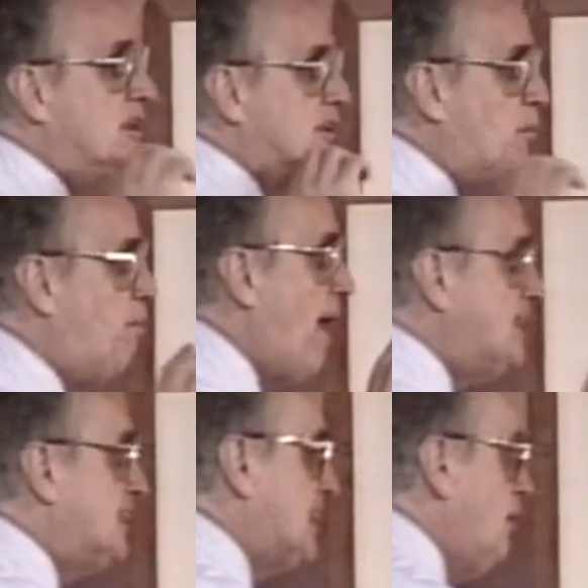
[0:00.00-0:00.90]
So
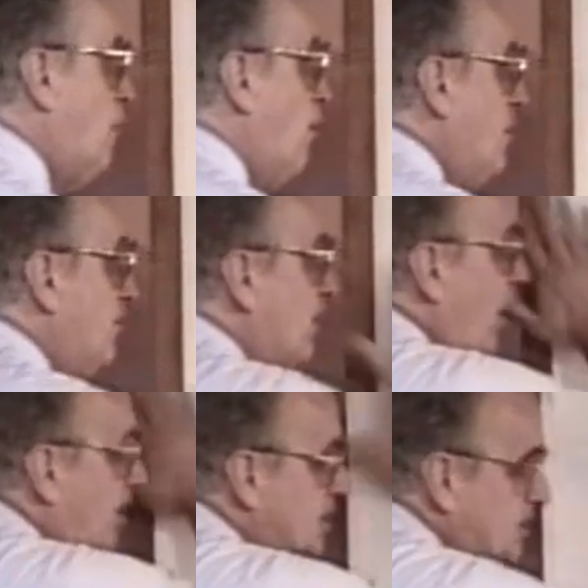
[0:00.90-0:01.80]
basically what we've
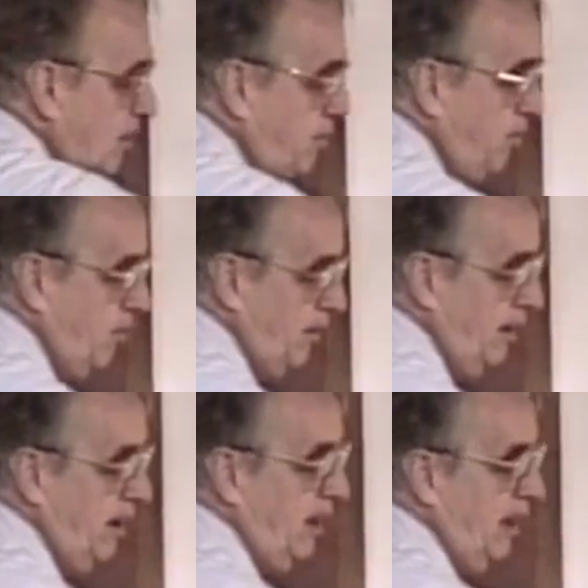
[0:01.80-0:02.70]
learned so
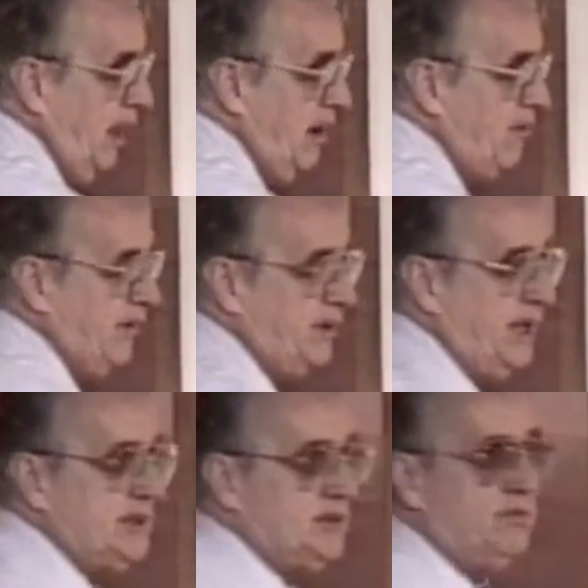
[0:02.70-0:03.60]
far in
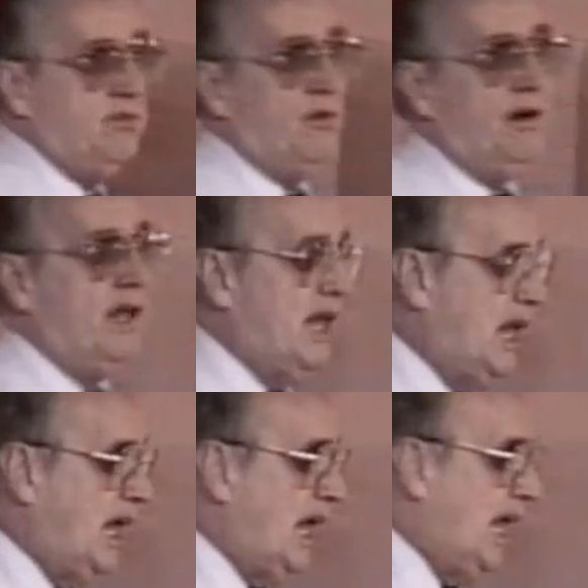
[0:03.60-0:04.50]
Revelation 4
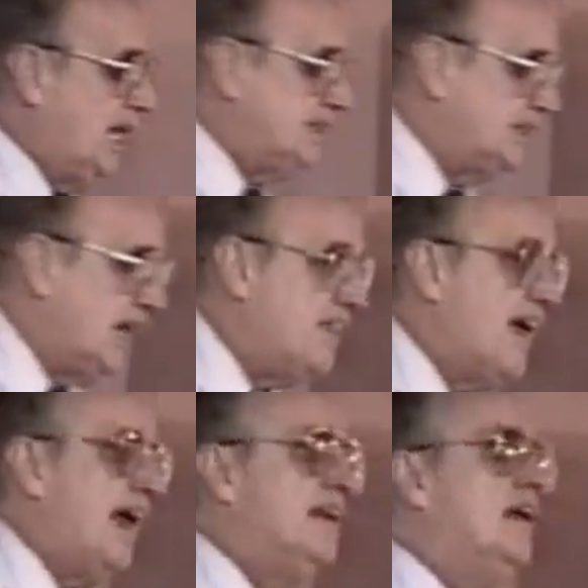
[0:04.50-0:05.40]
is
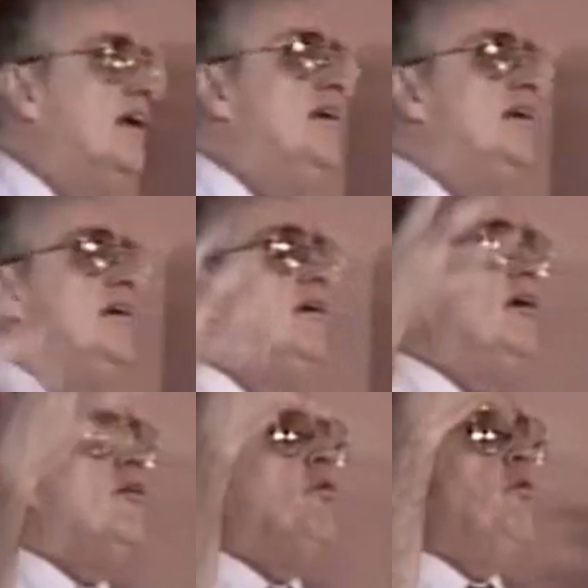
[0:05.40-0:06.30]
that
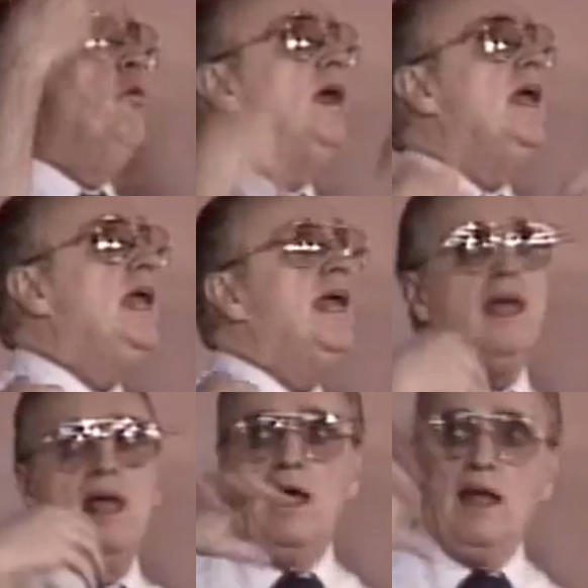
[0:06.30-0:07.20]
we